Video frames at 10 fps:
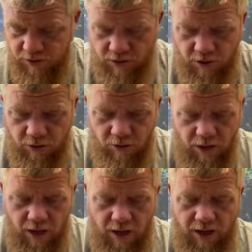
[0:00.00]
you know
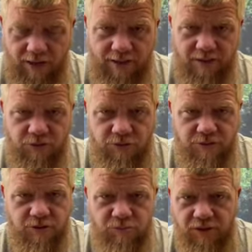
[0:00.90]
uh, and, doing
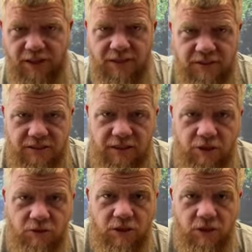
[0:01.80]
some real seo